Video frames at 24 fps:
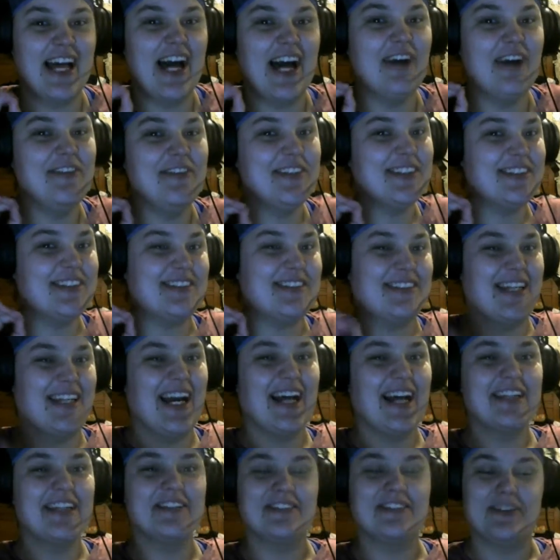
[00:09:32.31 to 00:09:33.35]
I was
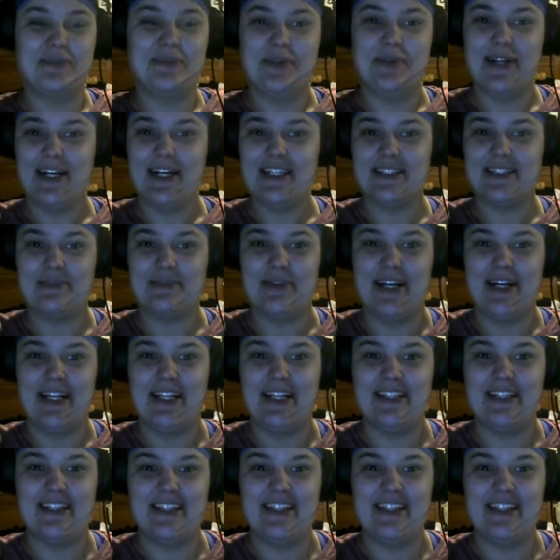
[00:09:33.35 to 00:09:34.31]
kind of surprised by this,